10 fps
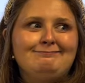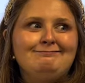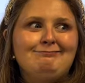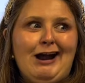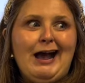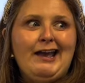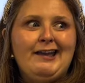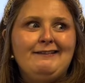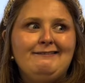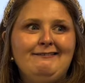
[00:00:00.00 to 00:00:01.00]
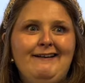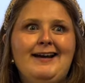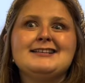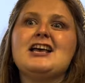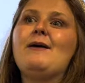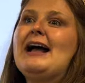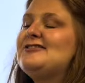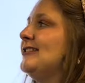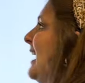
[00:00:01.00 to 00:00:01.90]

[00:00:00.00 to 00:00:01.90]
Right? So I just